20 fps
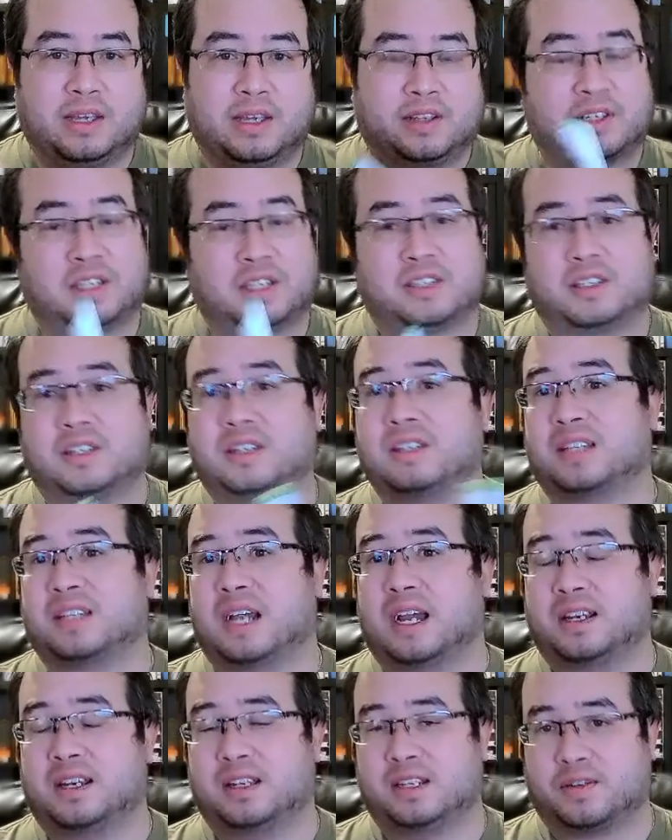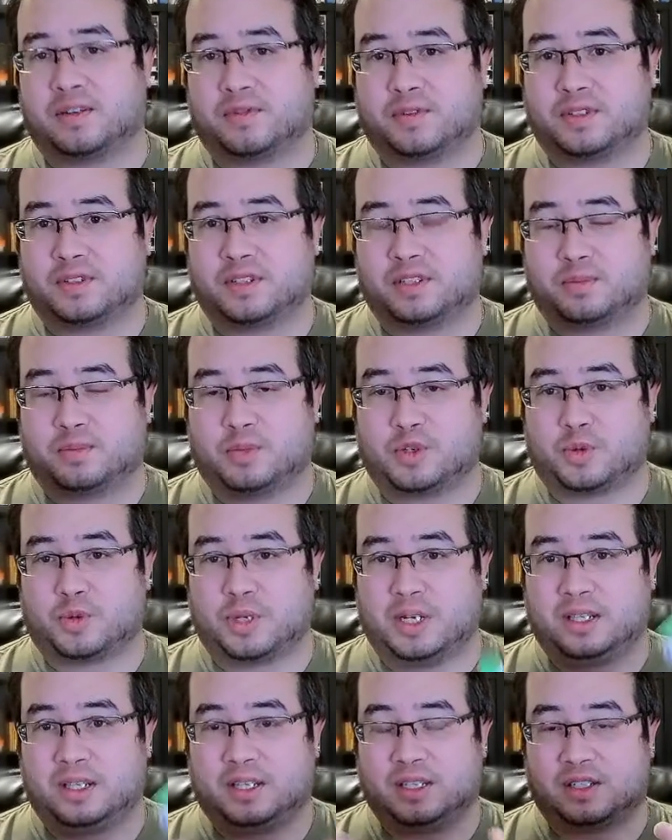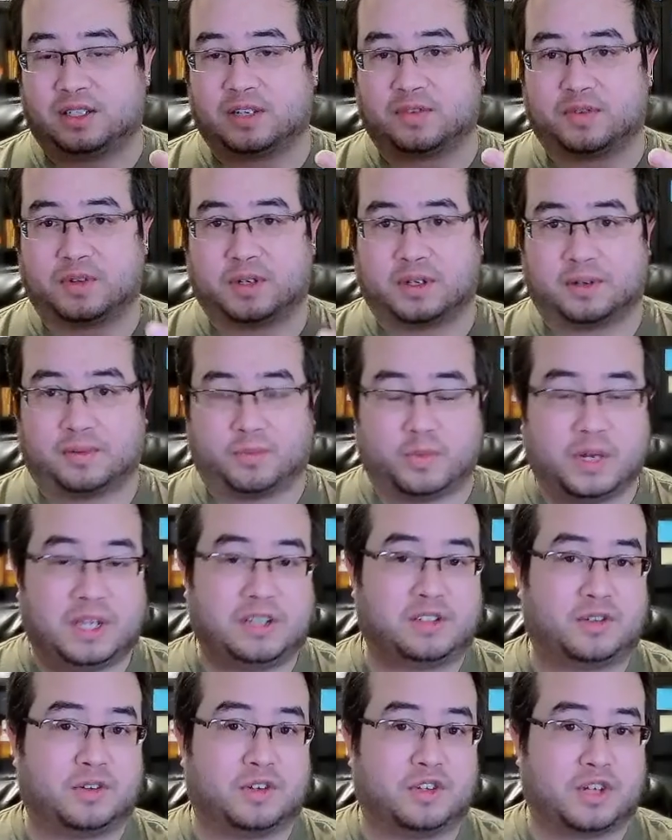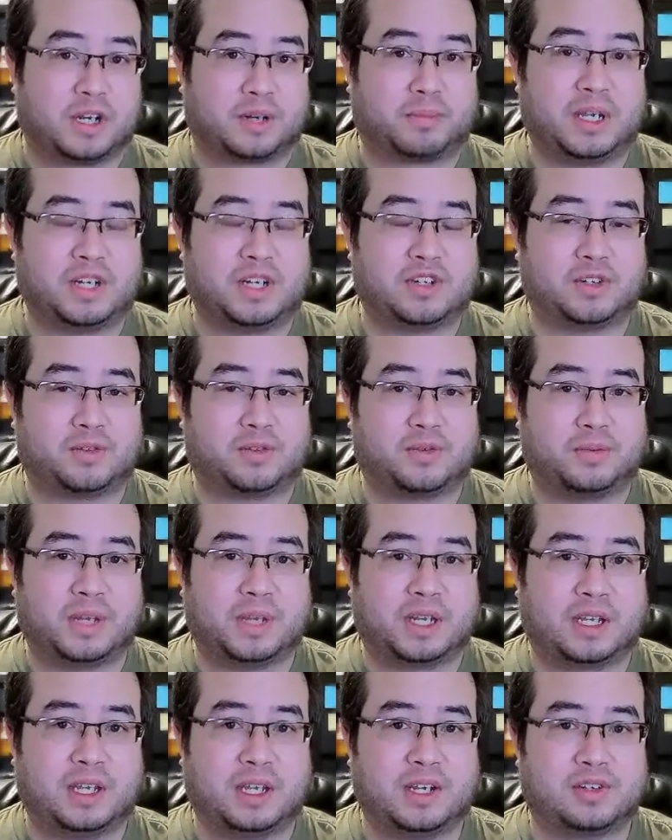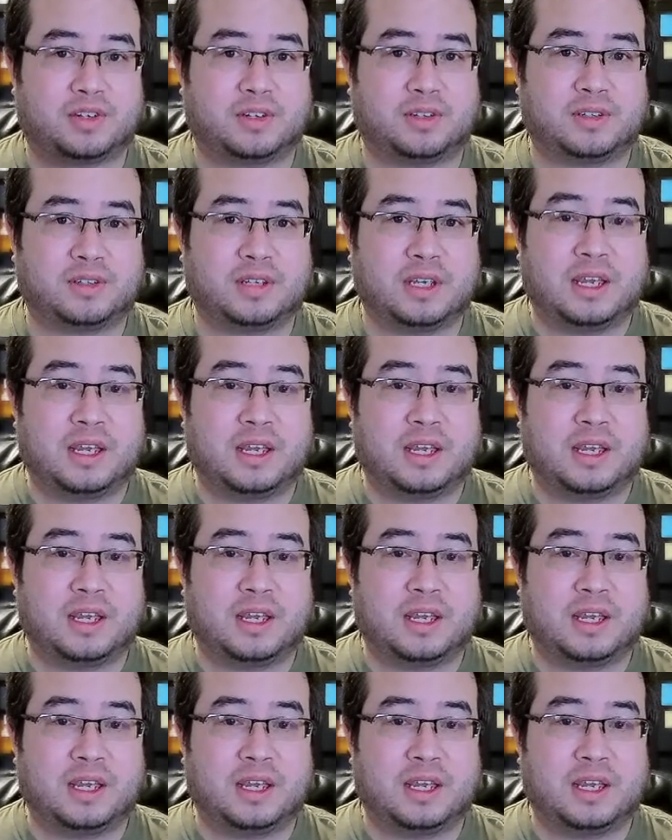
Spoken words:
So that's the design and differences between these different ways to inject patients with medications.